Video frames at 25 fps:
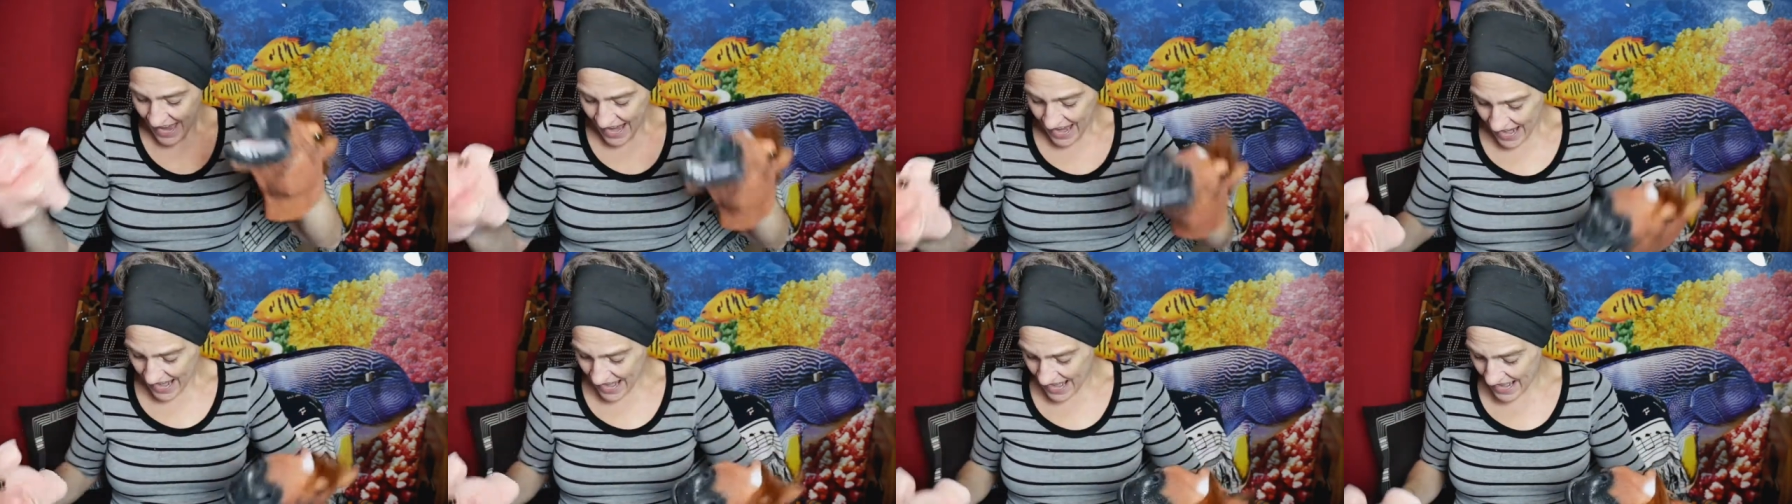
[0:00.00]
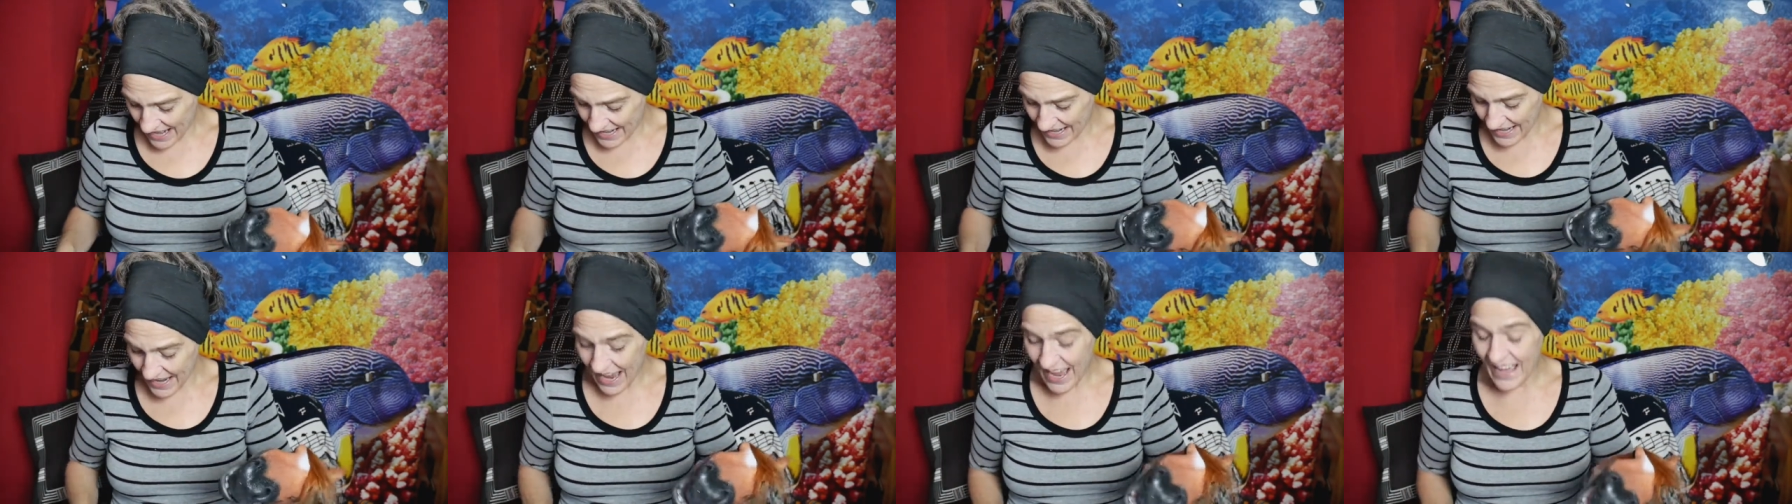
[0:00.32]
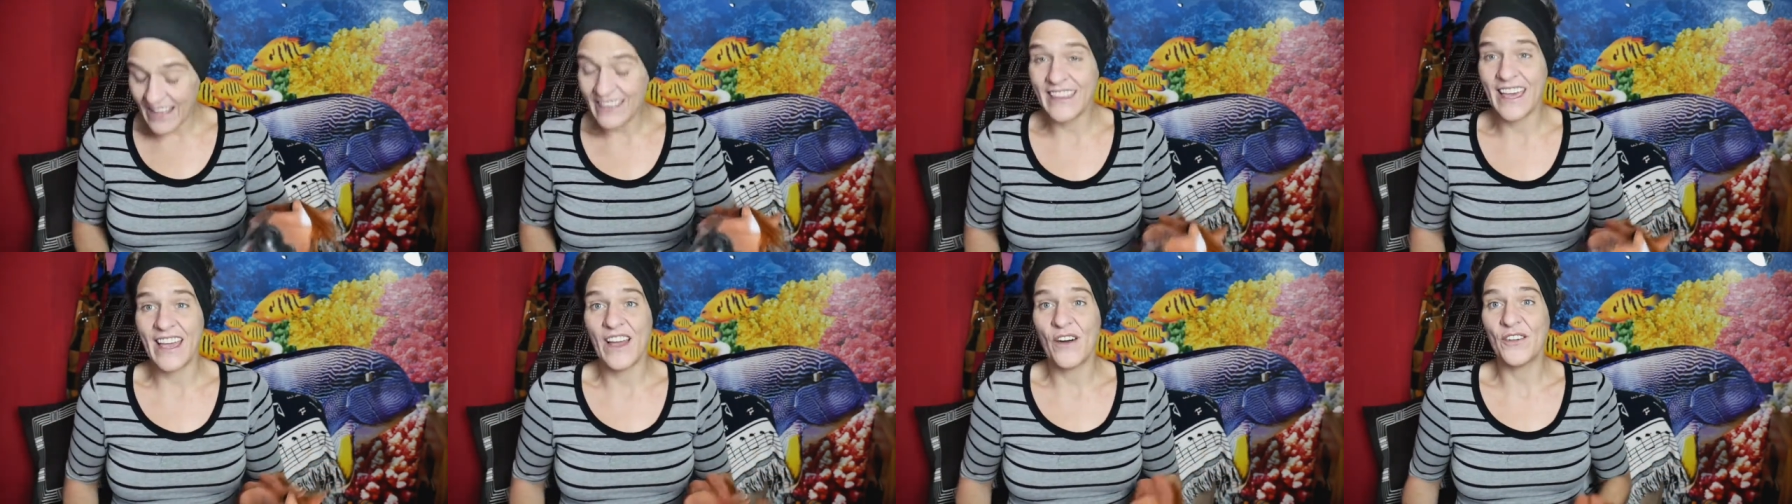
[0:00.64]
and
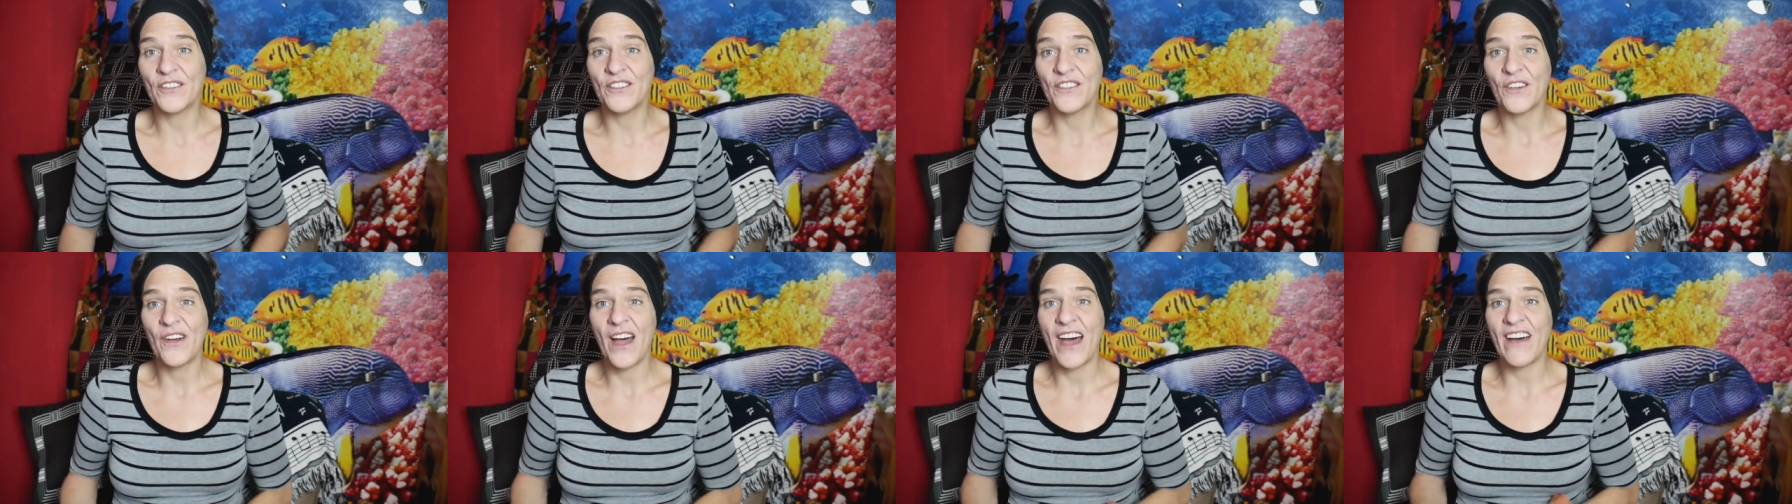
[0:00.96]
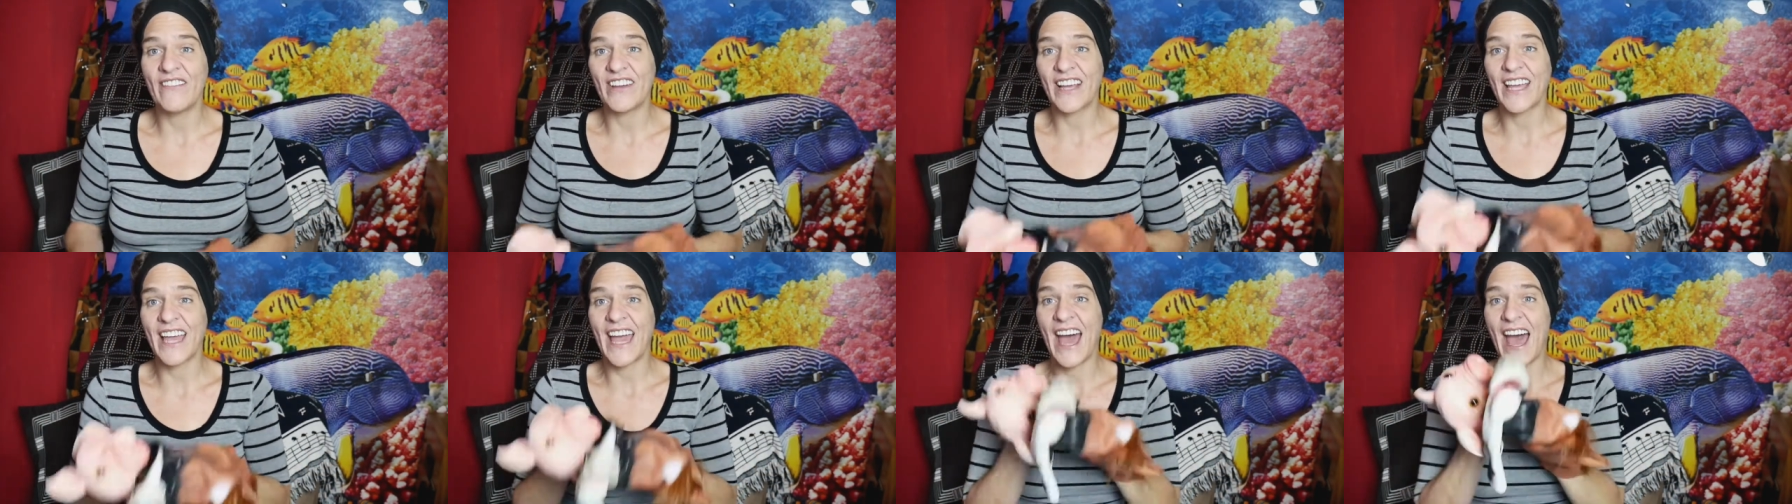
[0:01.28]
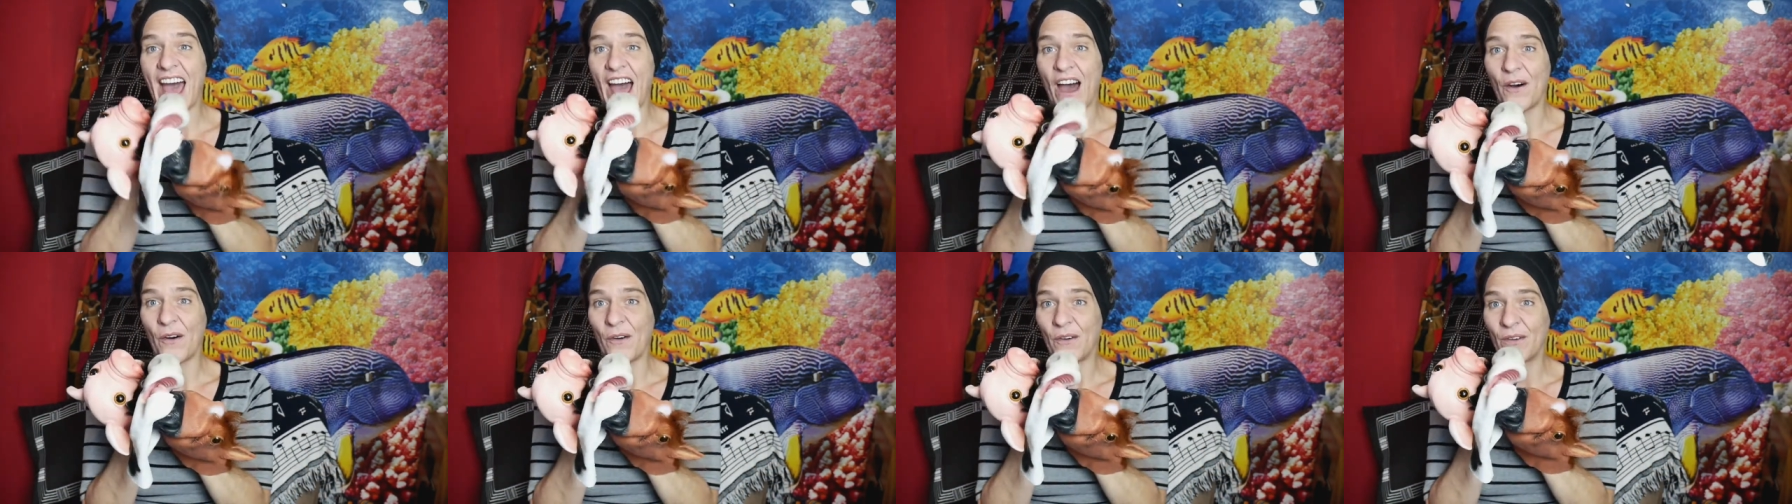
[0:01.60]
they also have a
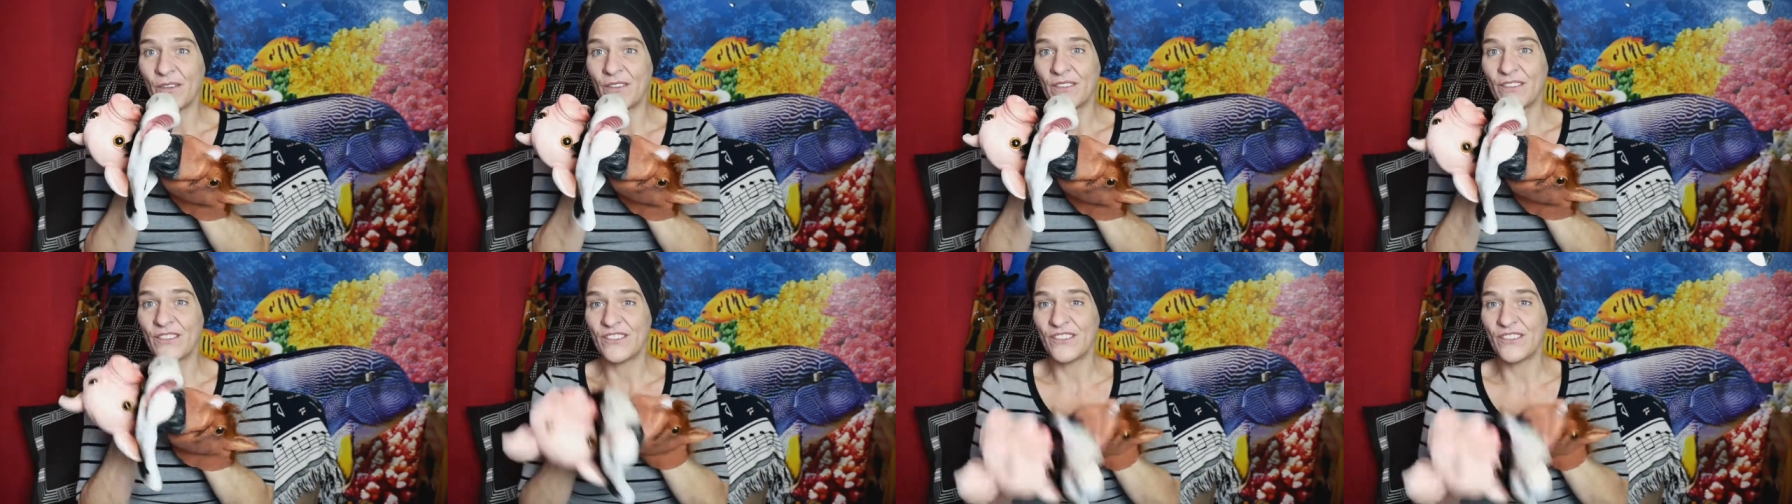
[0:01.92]
cow,